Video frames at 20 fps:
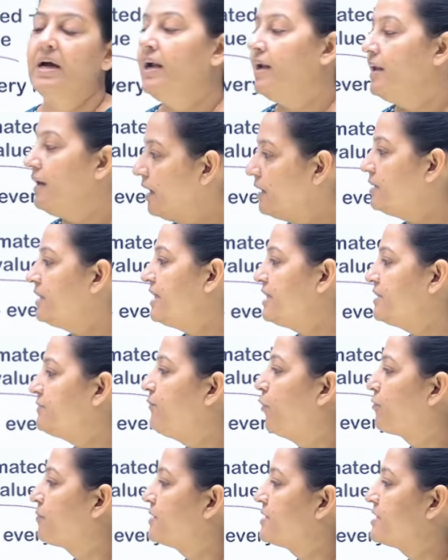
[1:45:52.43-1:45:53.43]
Learn these
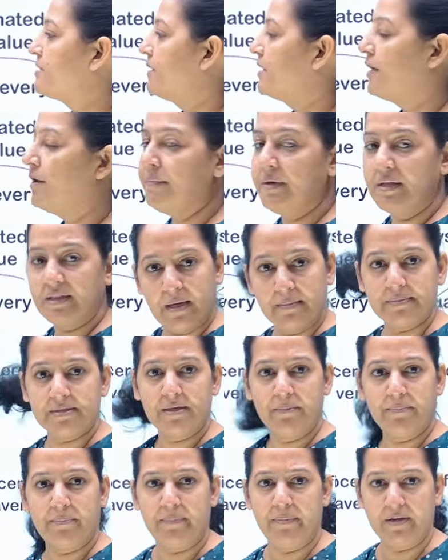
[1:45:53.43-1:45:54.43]
4 principles. Give me a thumbs
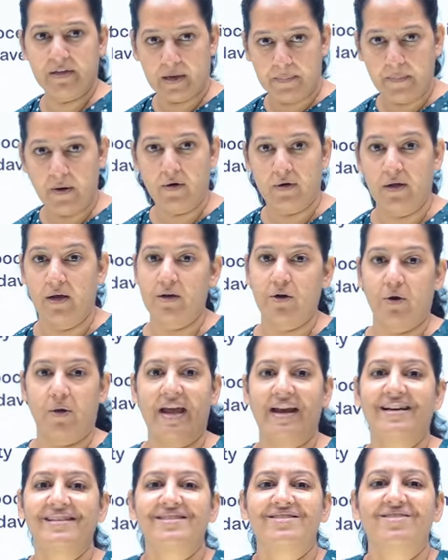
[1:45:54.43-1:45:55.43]
up, people. Come on. Now,
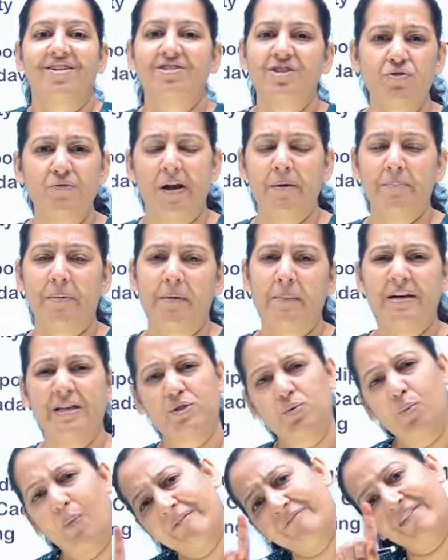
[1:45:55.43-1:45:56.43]
can I start the 12 parameters?
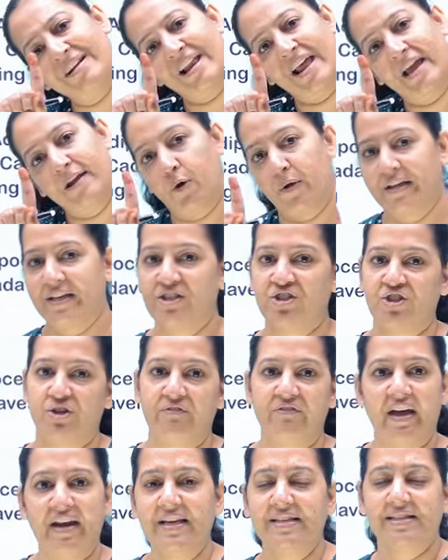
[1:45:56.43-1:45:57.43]
One line on each.
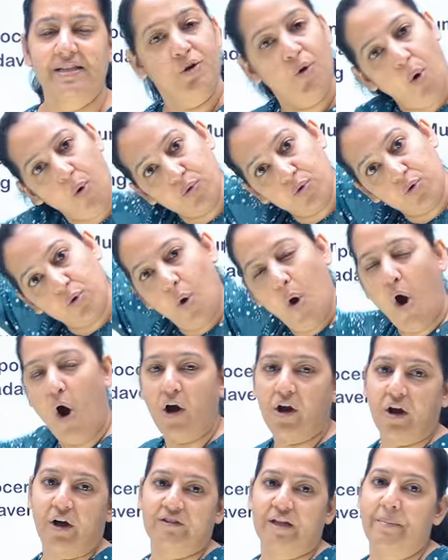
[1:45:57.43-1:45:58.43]
Very easy. You know
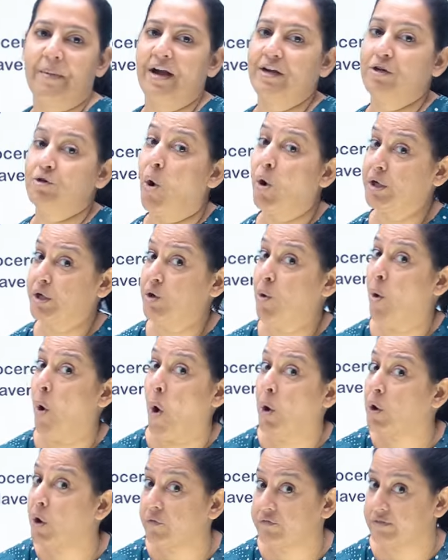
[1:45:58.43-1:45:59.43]
all of them. I taught you
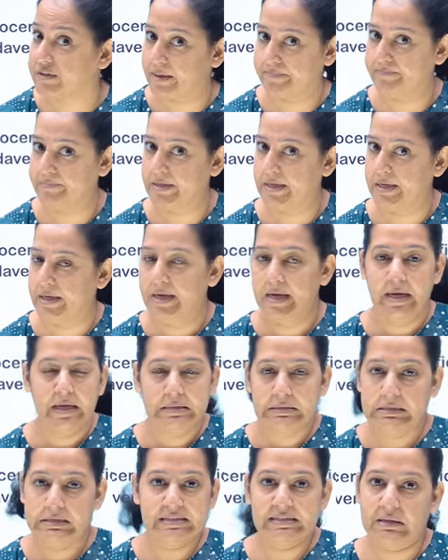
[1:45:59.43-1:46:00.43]
all of them.
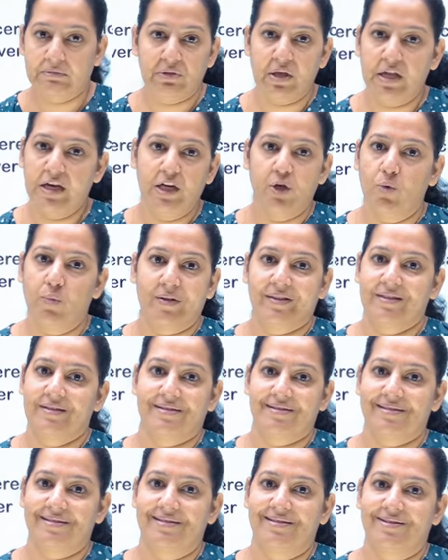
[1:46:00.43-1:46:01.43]
There is nothing new in
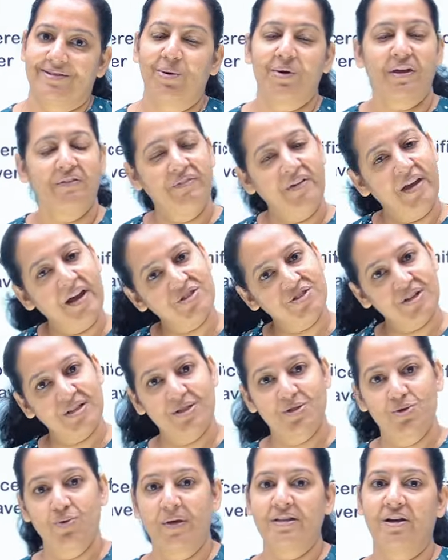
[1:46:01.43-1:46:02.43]
this. Okay, we are
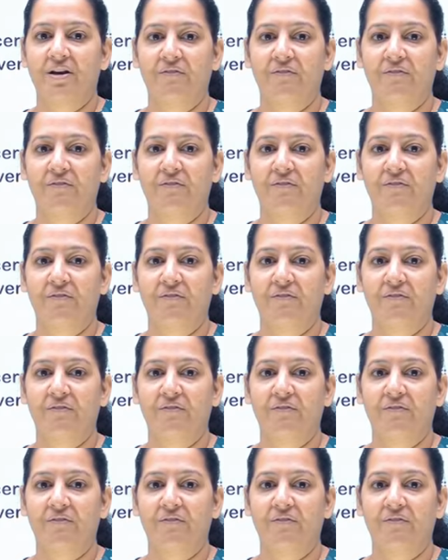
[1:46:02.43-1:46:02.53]
just doing the